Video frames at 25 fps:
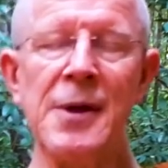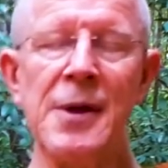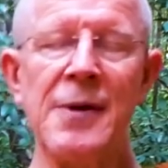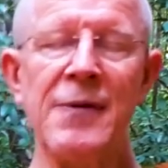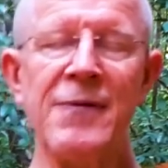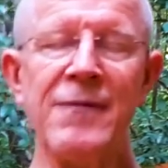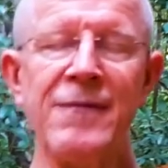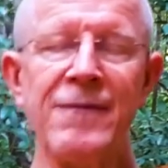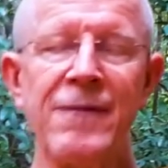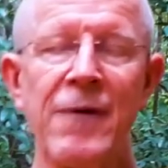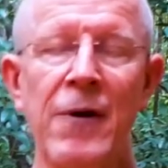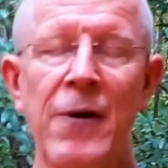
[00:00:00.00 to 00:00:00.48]

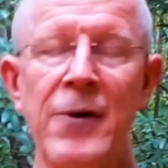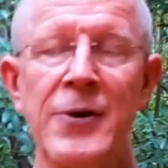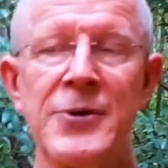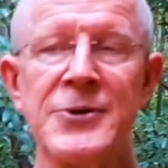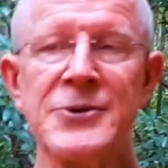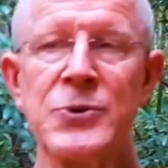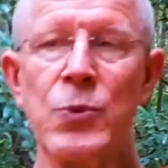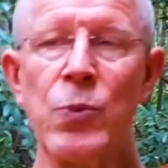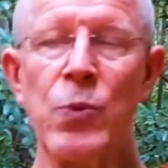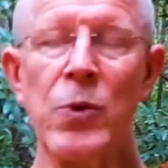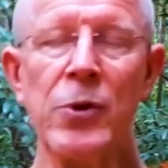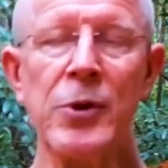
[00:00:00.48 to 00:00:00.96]

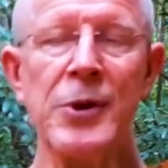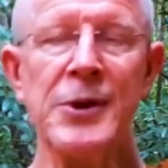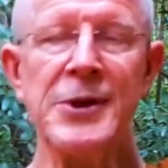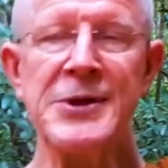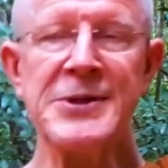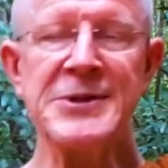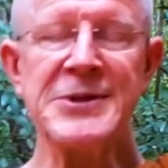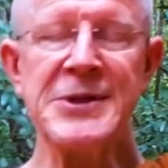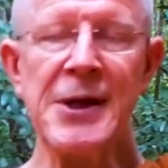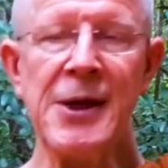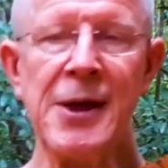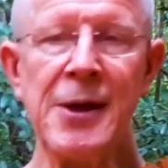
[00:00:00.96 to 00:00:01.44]
forest
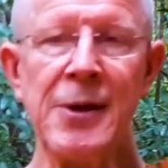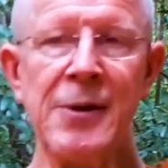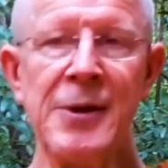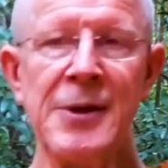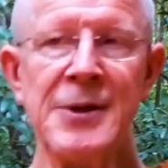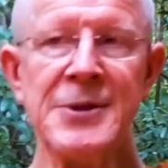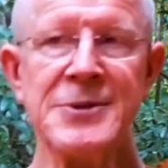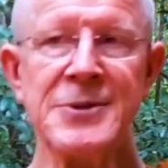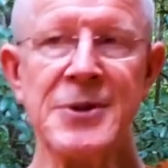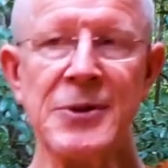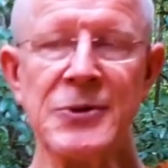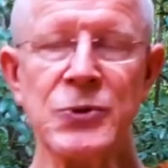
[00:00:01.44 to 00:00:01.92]
wilderness
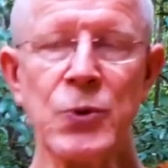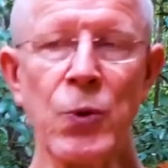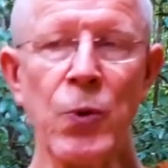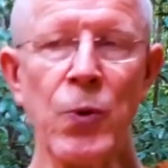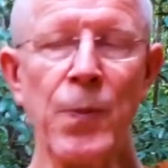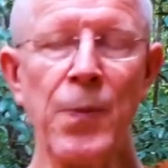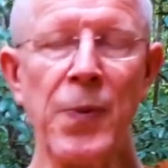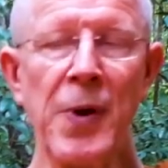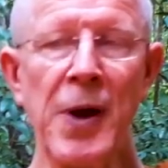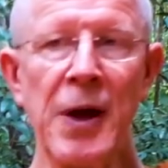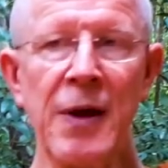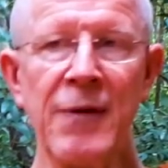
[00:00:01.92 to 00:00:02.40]
areas. That's all
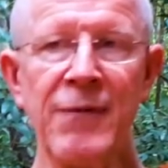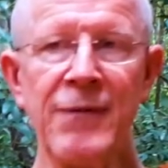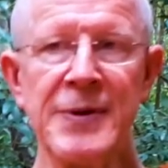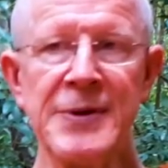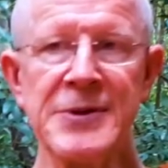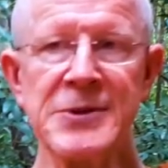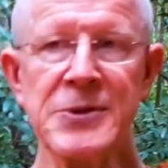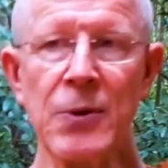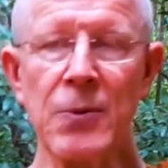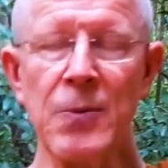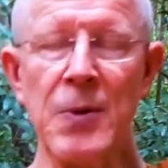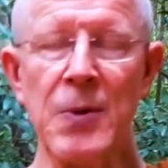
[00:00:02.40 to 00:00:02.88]
part of his